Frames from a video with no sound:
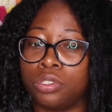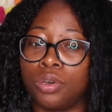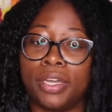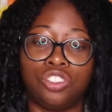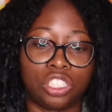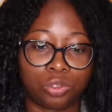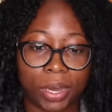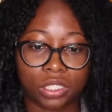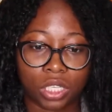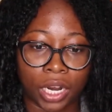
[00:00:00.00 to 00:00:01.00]
So I just
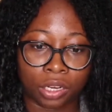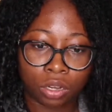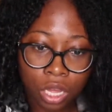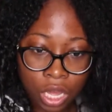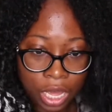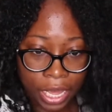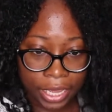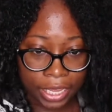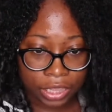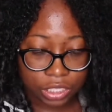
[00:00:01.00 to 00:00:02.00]
washed it out
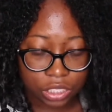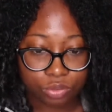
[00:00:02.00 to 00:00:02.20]
and this is